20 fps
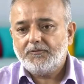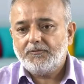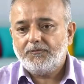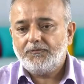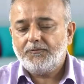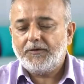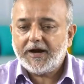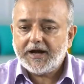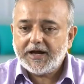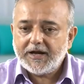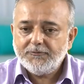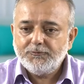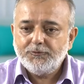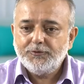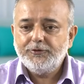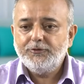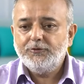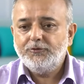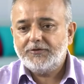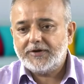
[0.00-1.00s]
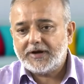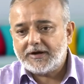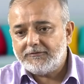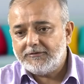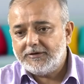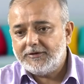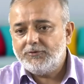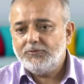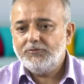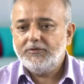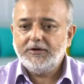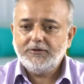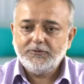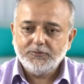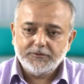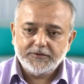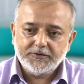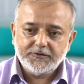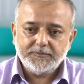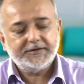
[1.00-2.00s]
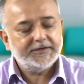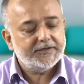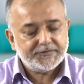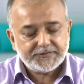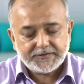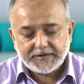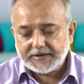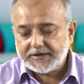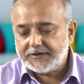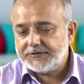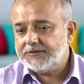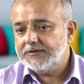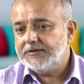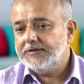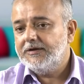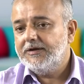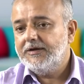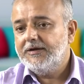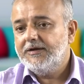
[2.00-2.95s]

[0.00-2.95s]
Why would you travel to a tourism destination,